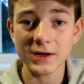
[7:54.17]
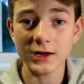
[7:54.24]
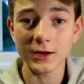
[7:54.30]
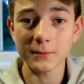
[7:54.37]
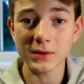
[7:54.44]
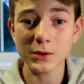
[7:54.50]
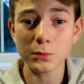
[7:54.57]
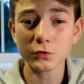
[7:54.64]

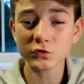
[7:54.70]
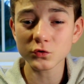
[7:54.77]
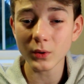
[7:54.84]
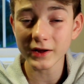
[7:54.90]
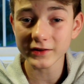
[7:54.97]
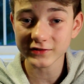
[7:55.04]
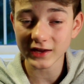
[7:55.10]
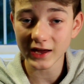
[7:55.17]
It was
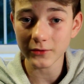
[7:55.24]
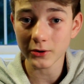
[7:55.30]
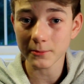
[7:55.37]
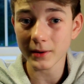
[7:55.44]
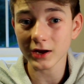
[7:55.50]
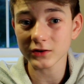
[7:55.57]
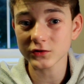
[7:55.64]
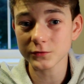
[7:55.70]
quite scary,
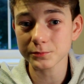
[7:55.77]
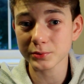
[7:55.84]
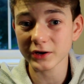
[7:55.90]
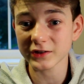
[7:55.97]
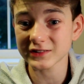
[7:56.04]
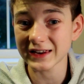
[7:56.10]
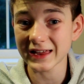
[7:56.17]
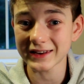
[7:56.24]
but I just
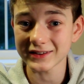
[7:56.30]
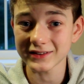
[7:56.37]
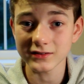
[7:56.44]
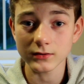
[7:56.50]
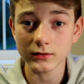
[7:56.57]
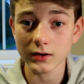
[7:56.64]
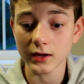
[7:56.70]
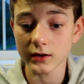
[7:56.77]
pressed land,
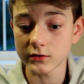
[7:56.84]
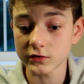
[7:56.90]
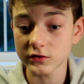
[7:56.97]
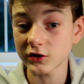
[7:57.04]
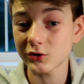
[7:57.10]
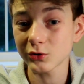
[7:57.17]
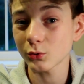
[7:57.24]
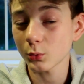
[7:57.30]
and
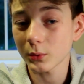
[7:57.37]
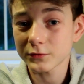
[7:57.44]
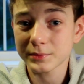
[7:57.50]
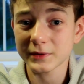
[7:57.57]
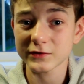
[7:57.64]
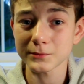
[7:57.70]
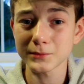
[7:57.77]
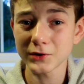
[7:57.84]
you could always
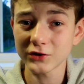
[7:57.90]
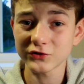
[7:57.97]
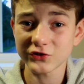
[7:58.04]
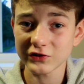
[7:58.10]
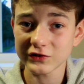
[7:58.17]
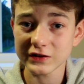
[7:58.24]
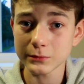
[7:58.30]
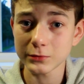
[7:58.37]
press
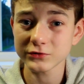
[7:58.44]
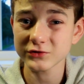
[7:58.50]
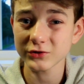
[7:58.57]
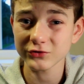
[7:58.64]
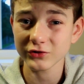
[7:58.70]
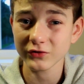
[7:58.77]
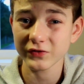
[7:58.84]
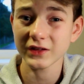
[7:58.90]
emergency, which
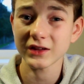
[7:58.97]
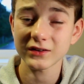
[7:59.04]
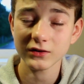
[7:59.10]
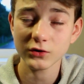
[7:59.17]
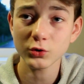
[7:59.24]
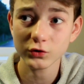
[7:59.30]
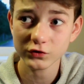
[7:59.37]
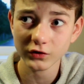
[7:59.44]
cuts off
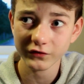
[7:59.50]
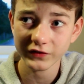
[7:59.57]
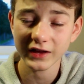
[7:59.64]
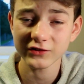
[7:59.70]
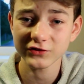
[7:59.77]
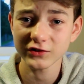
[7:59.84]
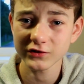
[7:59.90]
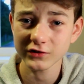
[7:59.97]
the
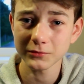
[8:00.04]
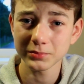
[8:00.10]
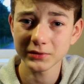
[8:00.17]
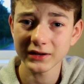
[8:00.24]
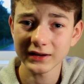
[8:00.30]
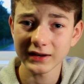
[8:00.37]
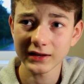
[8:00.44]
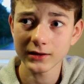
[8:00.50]
engines
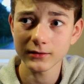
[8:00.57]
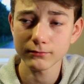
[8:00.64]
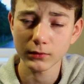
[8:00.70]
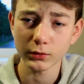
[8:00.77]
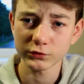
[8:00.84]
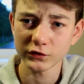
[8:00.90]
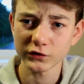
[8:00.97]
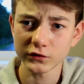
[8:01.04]
completely,
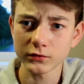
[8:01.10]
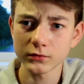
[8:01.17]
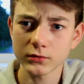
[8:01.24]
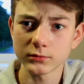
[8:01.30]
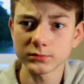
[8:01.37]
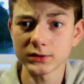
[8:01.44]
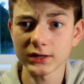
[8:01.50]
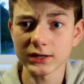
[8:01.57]
motors
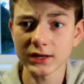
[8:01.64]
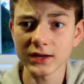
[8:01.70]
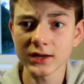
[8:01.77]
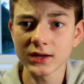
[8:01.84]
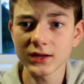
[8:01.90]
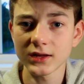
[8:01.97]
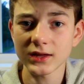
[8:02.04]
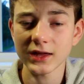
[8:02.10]
completely,
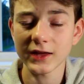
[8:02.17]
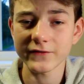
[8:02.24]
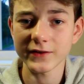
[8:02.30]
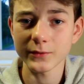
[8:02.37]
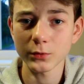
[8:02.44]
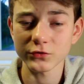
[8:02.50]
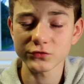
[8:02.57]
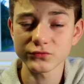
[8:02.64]
if
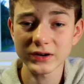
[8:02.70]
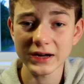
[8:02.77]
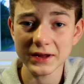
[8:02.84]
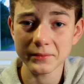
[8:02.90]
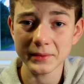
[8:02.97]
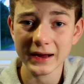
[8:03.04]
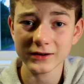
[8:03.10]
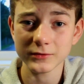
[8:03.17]
it was really
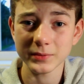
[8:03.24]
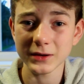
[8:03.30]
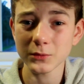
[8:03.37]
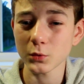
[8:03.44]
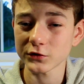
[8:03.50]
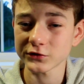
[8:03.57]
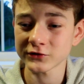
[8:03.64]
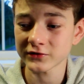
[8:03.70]
bad, but it
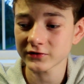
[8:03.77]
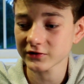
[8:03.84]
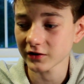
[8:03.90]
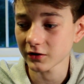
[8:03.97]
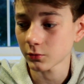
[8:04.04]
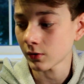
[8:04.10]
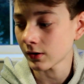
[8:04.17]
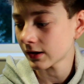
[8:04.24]
wasn't.
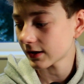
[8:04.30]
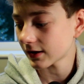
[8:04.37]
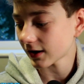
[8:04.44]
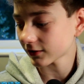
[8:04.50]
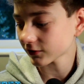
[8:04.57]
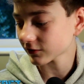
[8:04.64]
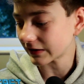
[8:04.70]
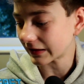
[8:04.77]
So
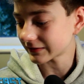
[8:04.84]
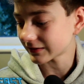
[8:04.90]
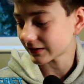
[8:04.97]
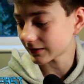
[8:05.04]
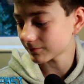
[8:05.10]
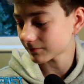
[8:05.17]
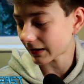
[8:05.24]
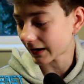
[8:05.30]
I just landed
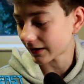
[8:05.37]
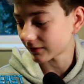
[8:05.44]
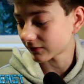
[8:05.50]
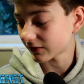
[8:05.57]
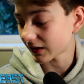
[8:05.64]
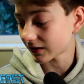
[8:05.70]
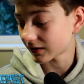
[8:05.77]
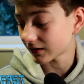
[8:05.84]
it, and
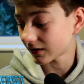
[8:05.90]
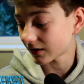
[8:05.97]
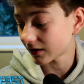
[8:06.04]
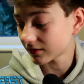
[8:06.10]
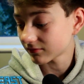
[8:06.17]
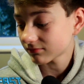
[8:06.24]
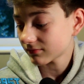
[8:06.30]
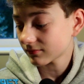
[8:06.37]

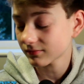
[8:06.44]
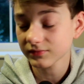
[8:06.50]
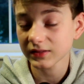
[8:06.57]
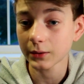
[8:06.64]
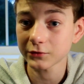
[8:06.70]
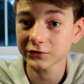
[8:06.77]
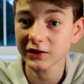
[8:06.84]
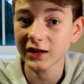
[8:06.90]
then
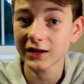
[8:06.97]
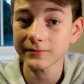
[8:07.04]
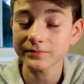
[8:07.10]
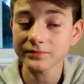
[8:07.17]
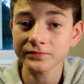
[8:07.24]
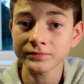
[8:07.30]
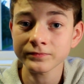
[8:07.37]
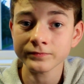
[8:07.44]
that was that.
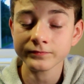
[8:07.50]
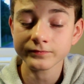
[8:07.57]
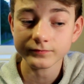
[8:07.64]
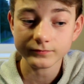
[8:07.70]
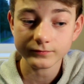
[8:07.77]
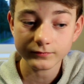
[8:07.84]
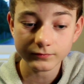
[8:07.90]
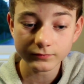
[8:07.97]

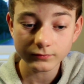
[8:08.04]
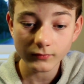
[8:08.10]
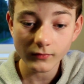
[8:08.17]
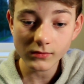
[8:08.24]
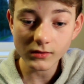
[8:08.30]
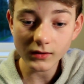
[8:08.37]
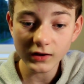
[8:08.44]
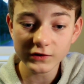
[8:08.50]

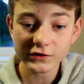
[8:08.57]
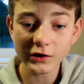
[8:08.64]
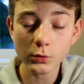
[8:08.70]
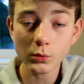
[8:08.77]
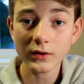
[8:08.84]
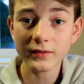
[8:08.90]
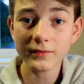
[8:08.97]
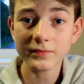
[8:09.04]

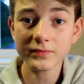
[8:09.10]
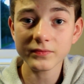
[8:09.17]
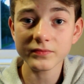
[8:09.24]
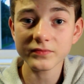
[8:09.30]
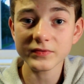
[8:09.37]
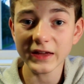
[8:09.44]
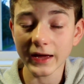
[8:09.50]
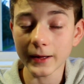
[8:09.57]
So
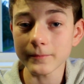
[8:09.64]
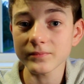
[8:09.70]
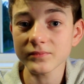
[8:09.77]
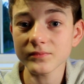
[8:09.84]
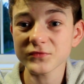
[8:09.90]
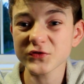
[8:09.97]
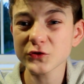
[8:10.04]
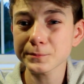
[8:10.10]
yeah,
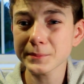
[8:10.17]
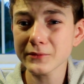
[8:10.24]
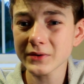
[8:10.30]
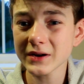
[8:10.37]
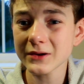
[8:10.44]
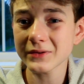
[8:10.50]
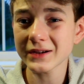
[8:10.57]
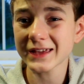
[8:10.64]
just be
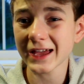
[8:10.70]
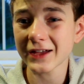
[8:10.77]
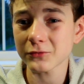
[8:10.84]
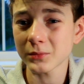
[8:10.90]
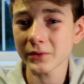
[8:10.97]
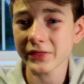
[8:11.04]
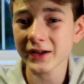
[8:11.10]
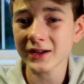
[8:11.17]
really, really careful
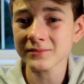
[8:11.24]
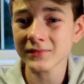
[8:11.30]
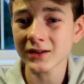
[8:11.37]
with that.